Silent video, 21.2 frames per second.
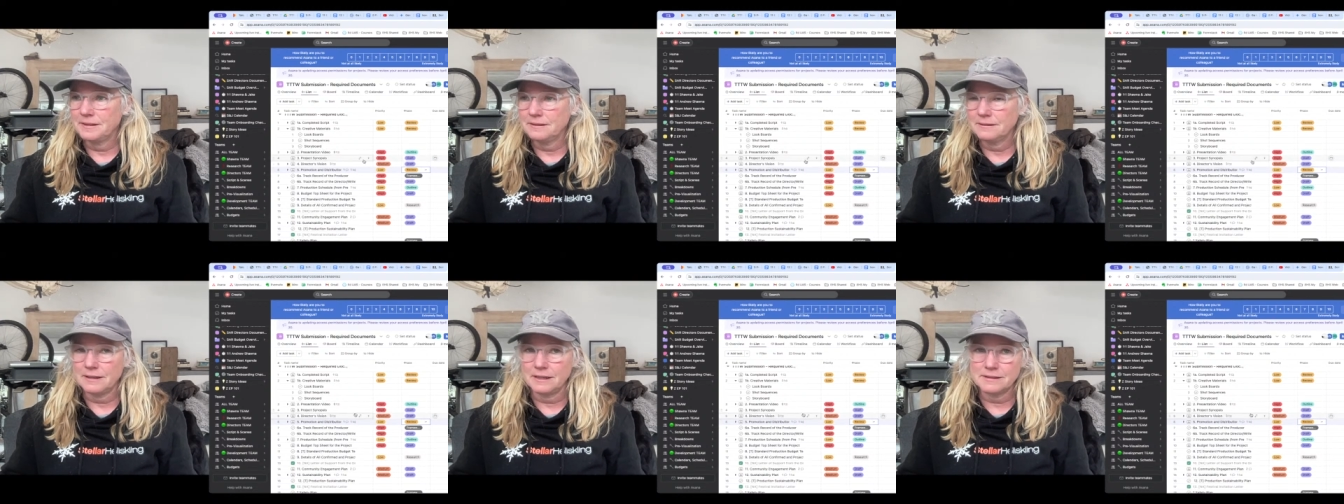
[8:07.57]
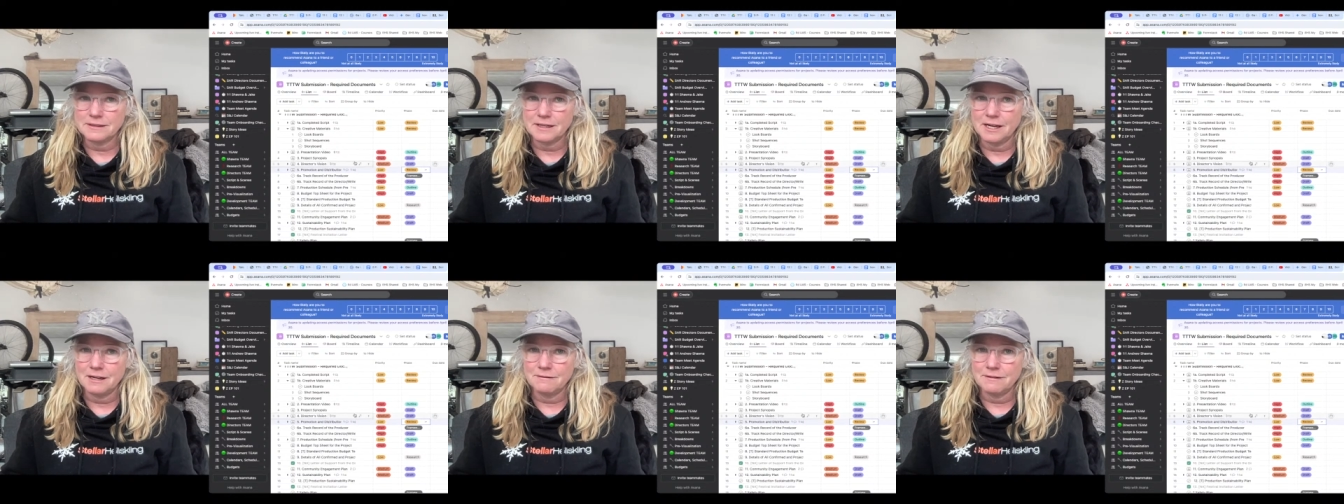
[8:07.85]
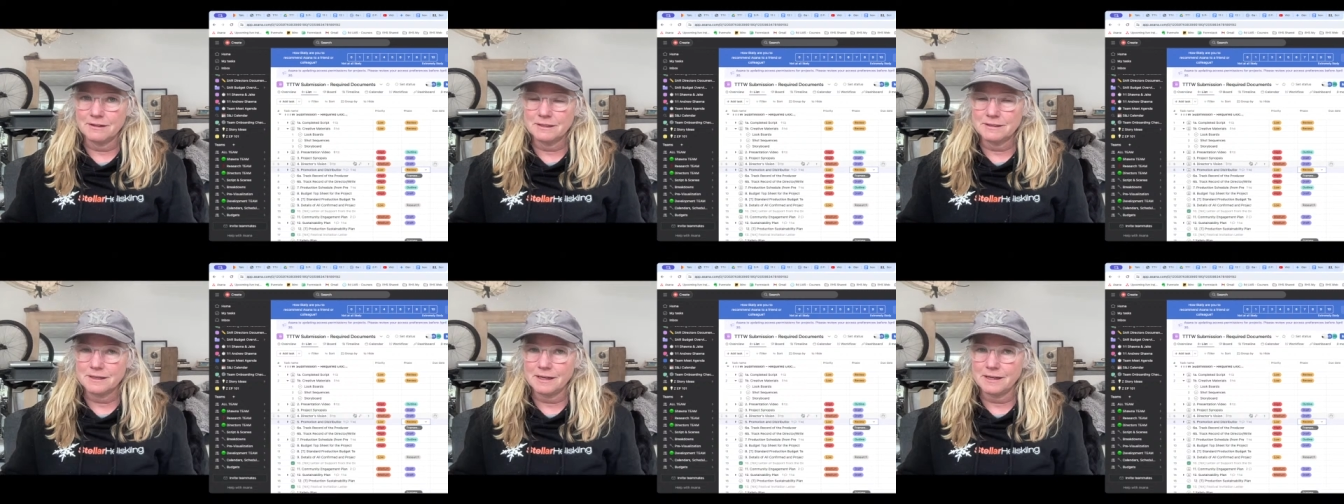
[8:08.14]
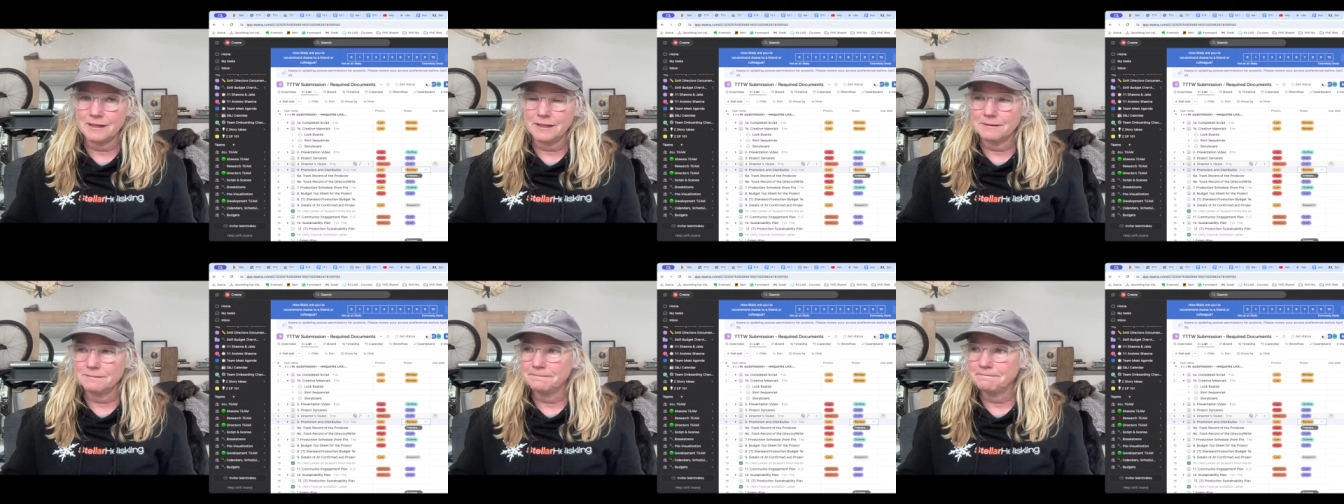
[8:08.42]
That's kind of
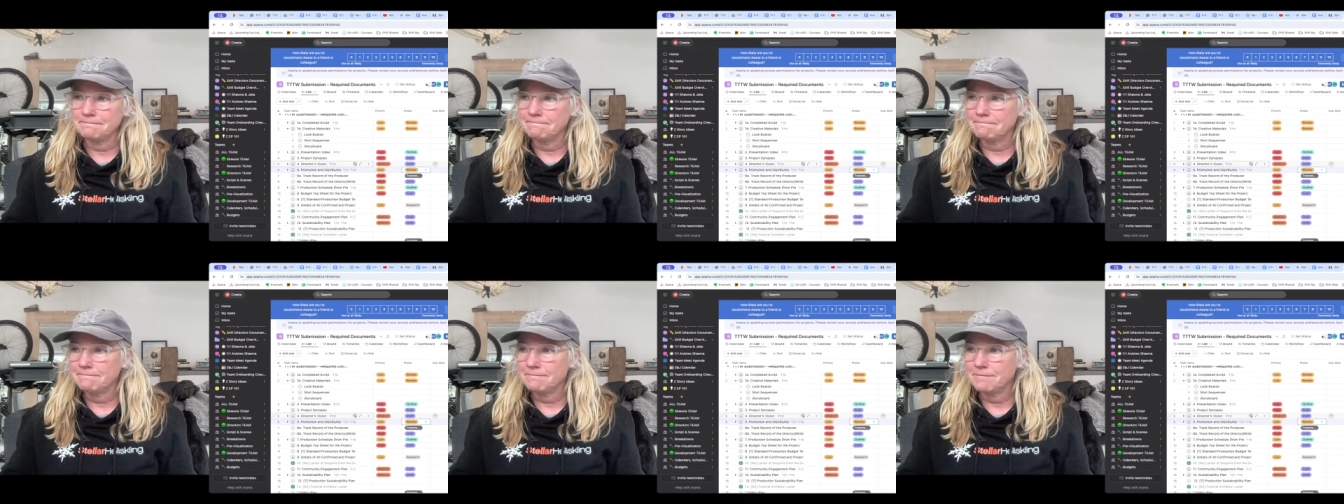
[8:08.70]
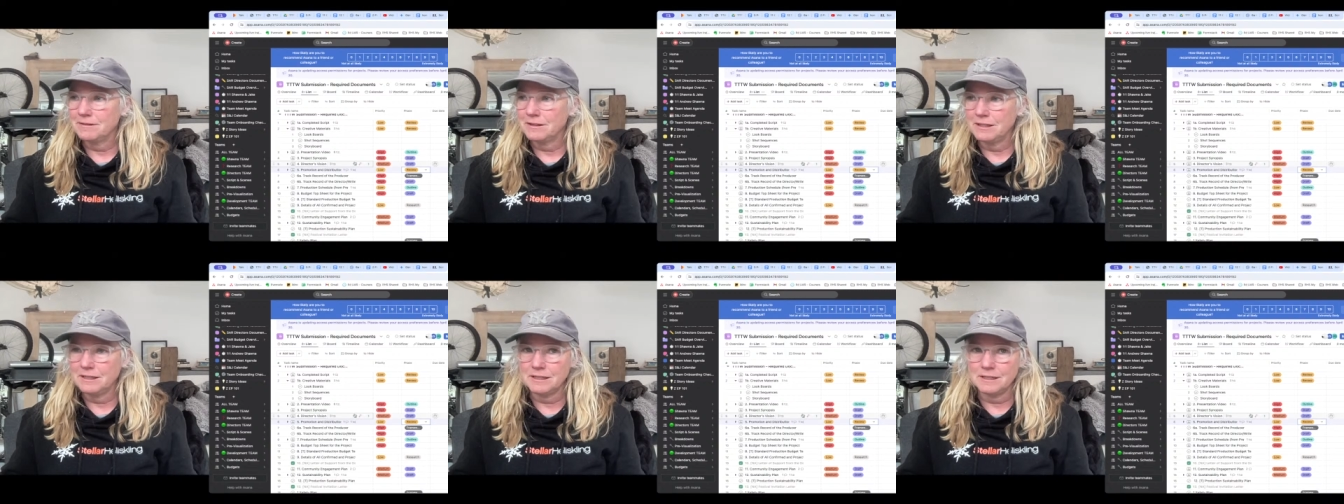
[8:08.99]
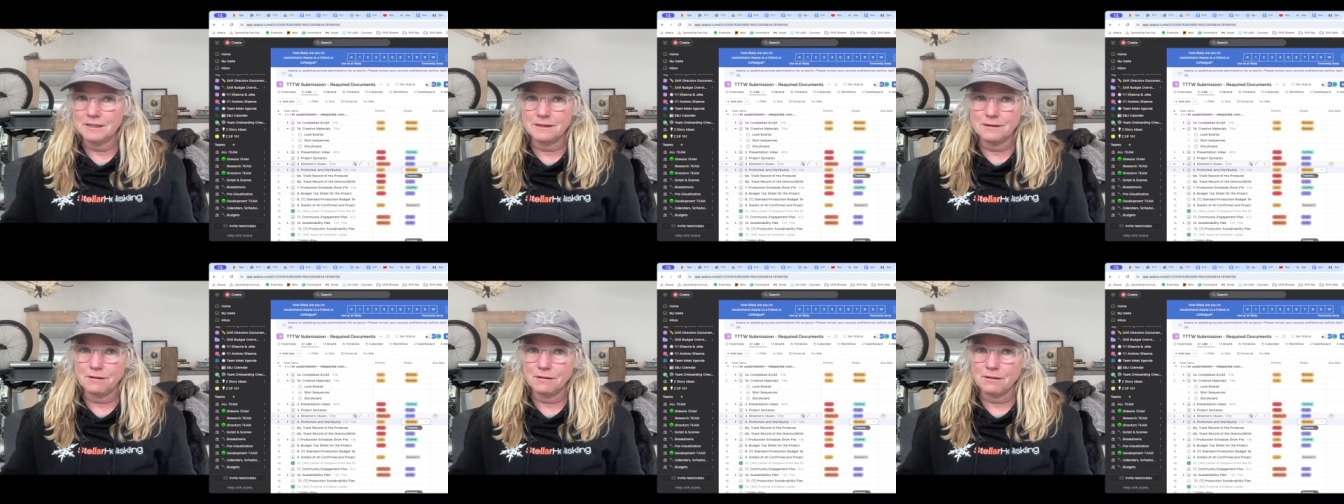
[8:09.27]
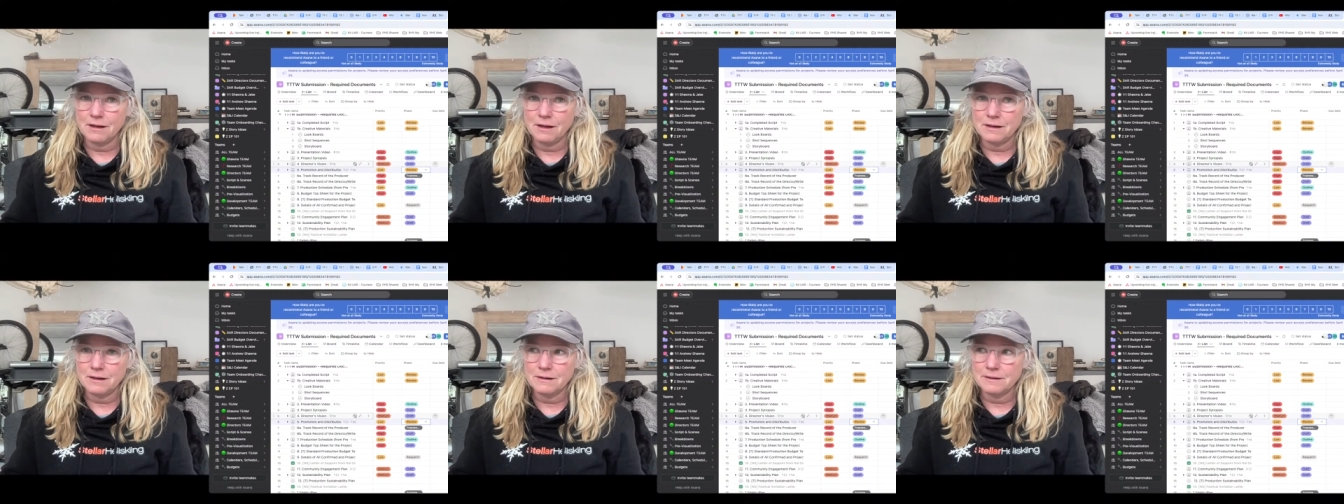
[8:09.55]
exciting. You didn't hear
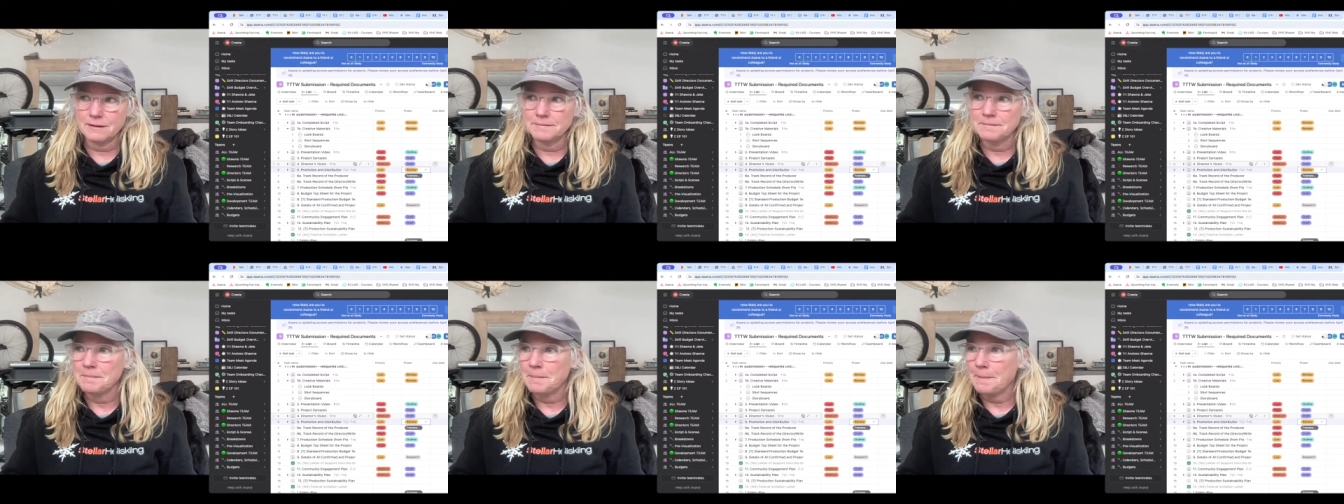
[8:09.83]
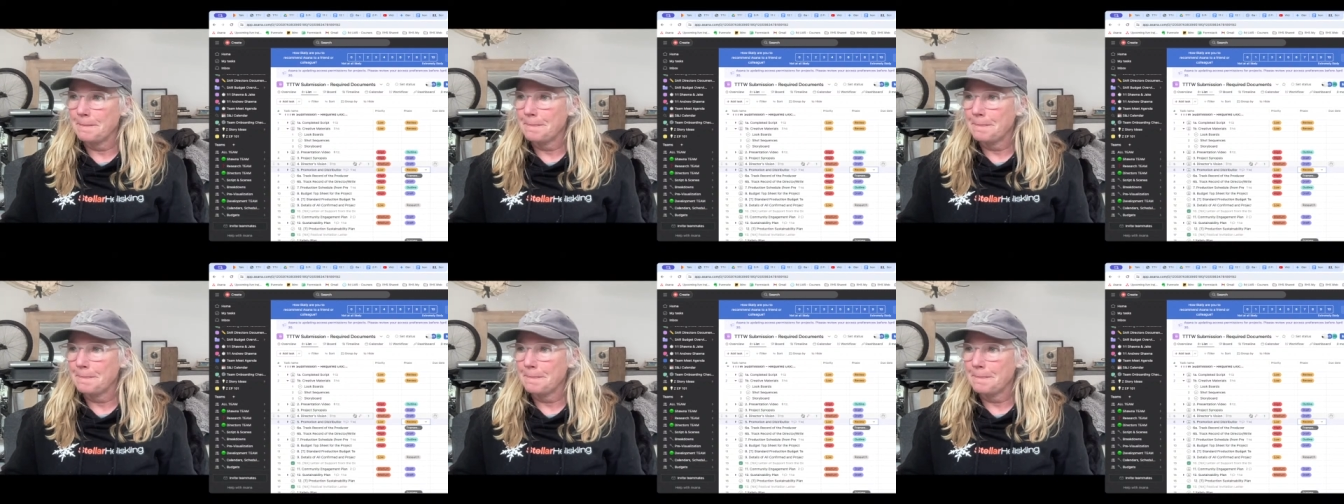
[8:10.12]
that here.